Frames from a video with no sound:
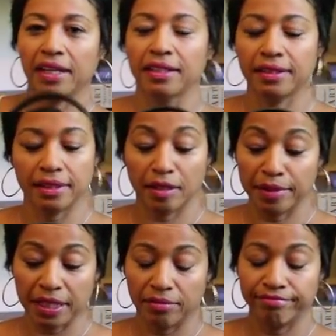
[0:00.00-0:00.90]
I, just, I
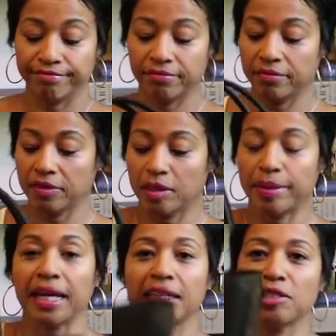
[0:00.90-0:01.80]
mean, the
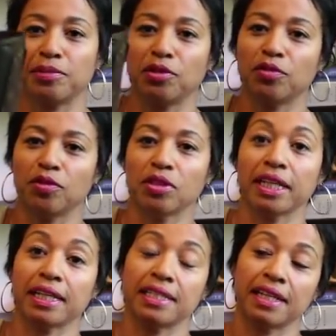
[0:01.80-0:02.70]
bag is beautiful.
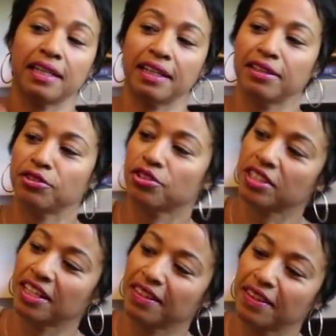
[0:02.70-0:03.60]
Like I said, I
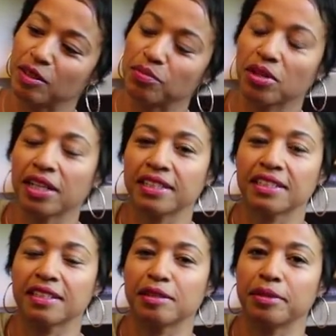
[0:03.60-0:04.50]
understand that the
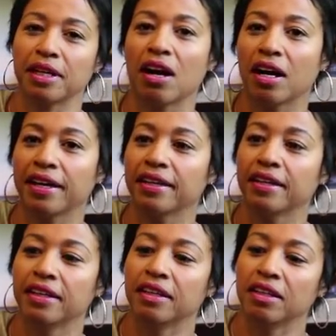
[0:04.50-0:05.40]
price is a bit high
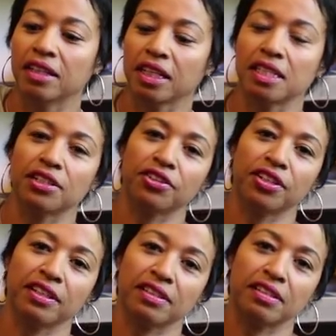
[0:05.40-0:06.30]

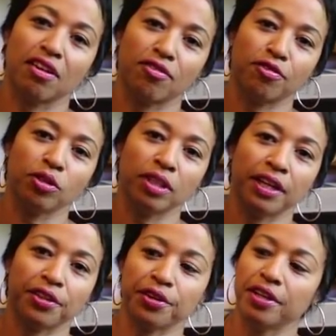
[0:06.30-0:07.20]
considering it's not full
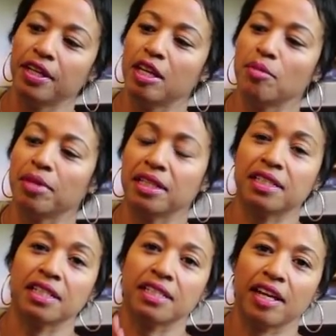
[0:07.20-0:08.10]
leather, but it
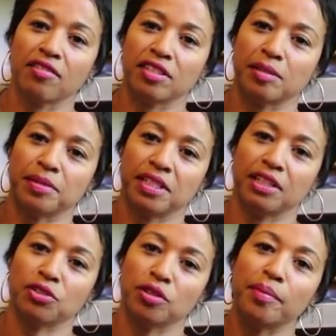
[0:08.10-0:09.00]
does have a
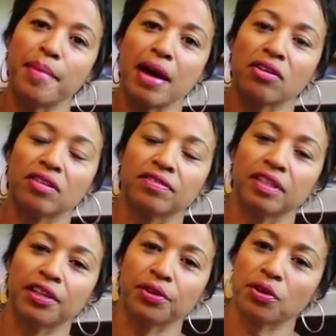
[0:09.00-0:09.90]
substantial amount of
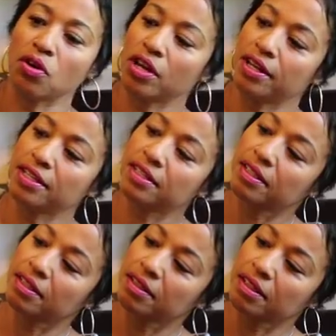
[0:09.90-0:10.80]
leather on it.
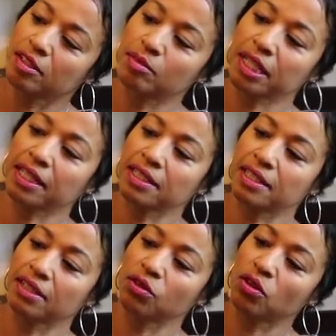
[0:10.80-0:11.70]
Um, like I
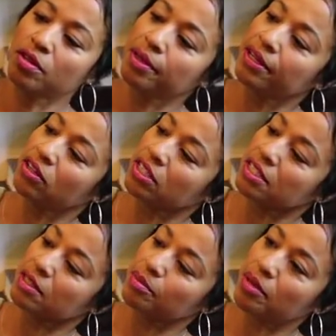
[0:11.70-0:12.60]
said, all the way
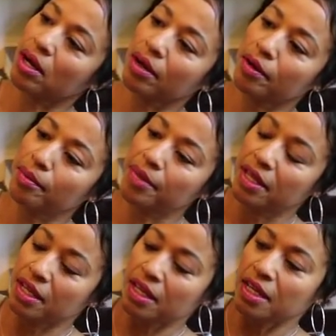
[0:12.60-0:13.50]
across the bottom
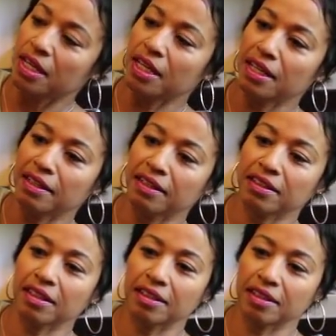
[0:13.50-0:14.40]
and
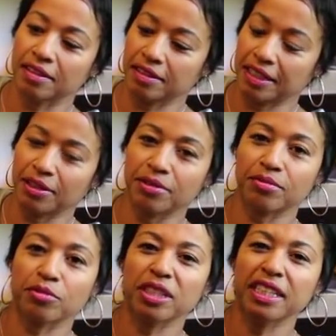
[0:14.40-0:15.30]
that
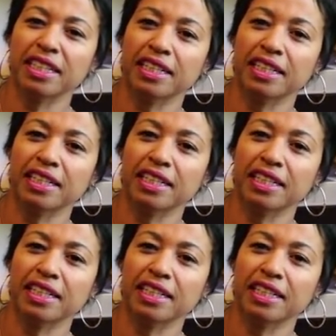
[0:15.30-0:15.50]
really